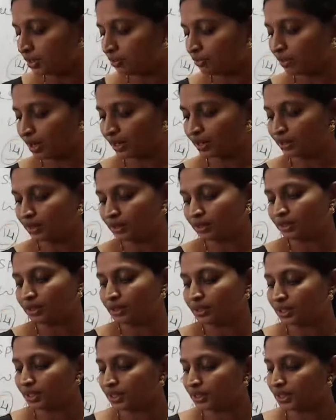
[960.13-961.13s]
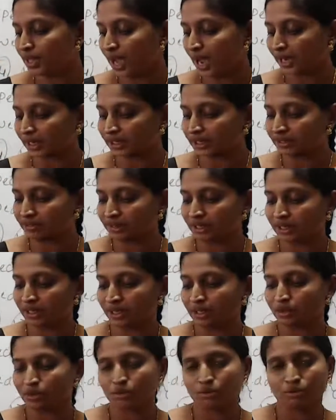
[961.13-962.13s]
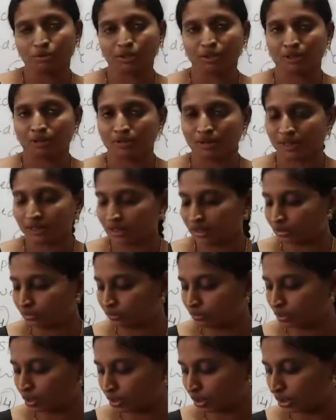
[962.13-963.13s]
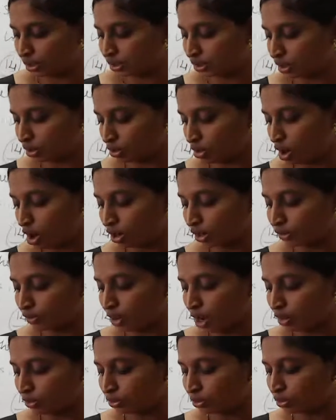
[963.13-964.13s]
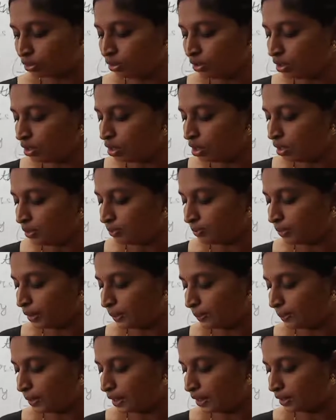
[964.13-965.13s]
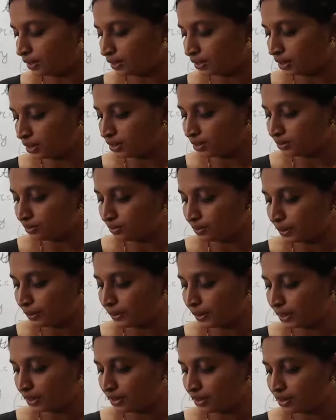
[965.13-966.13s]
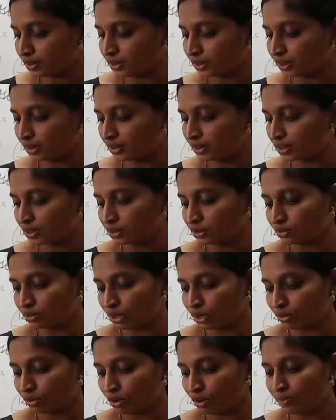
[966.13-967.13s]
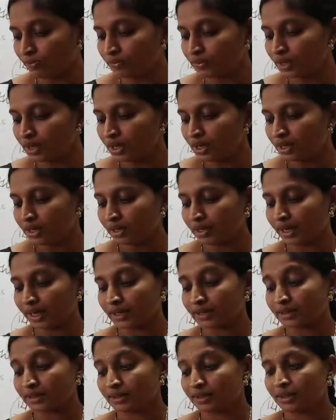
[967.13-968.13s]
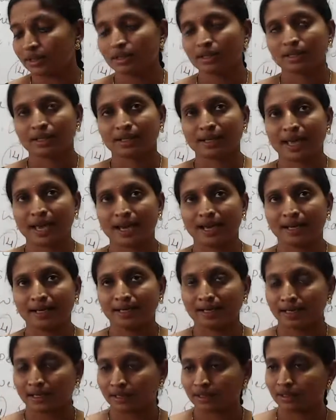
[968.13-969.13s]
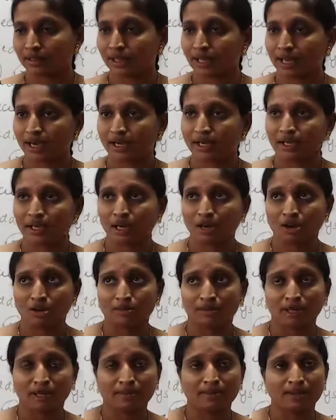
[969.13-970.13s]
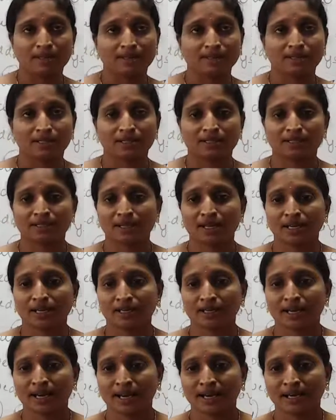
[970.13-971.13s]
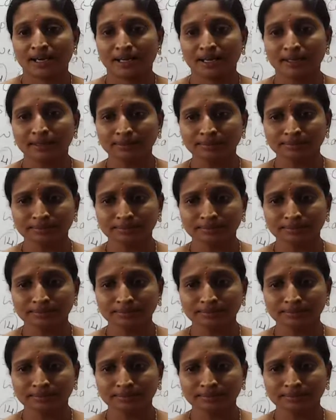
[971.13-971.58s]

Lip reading: One, this is the activity. Do it yourself. What is the clock? We have to prepare this in this your own. Next, calendar. Calendar. How many months is there in calendar?